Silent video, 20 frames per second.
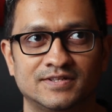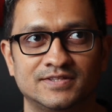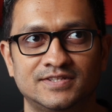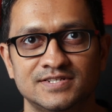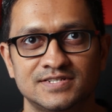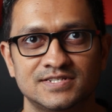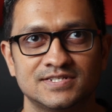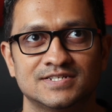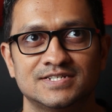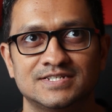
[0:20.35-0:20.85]

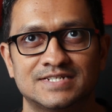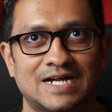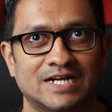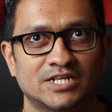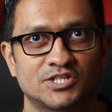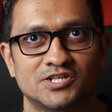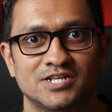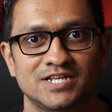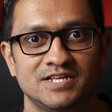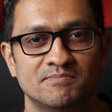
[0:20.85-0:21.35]
this is
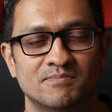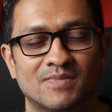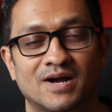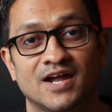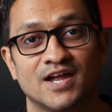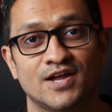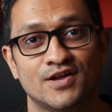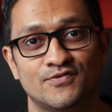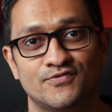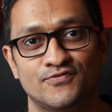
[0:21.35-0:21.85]
actually
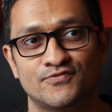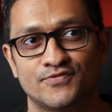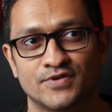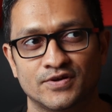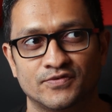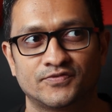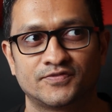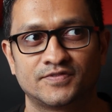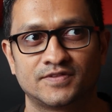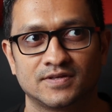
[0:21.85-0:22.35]
my
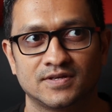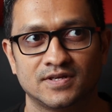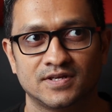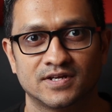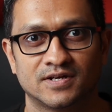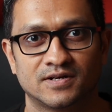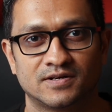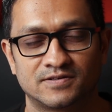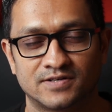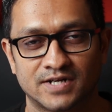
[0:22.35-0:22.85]
fifth
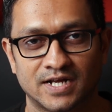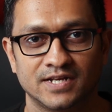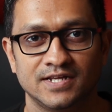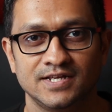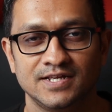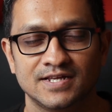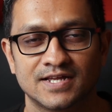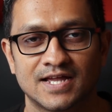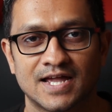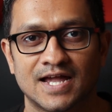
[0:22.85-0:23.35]
year
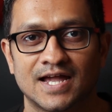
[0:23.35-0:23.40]
running,